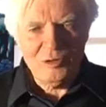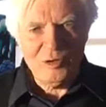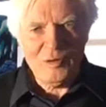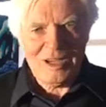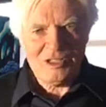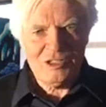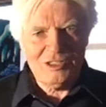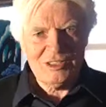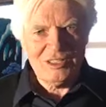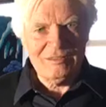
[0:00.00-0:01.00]
the
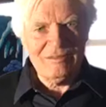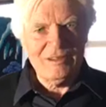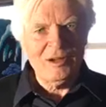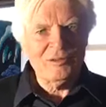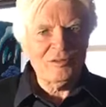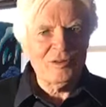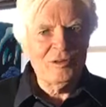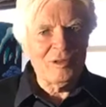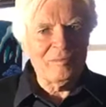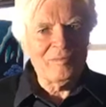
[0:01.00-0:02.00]
questions and gone through
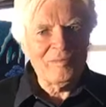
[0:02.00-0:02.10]
them.